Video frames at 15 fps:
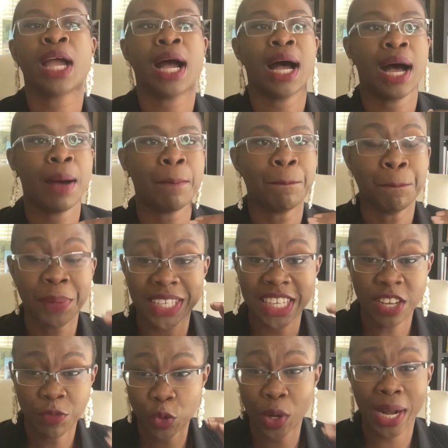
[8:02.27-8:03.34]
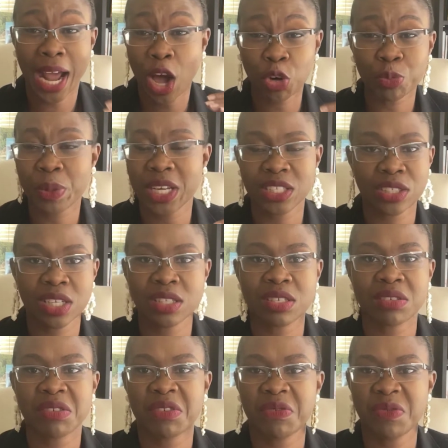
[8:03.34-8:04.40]
But if you're an outpatient
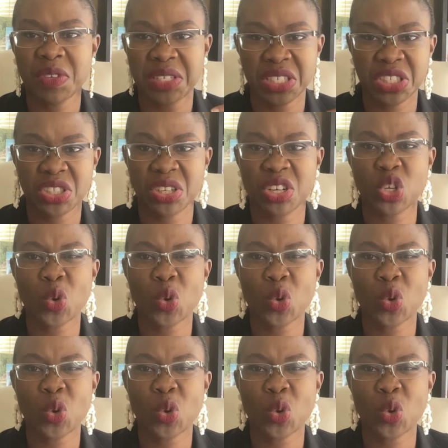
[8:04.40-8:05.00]
physician,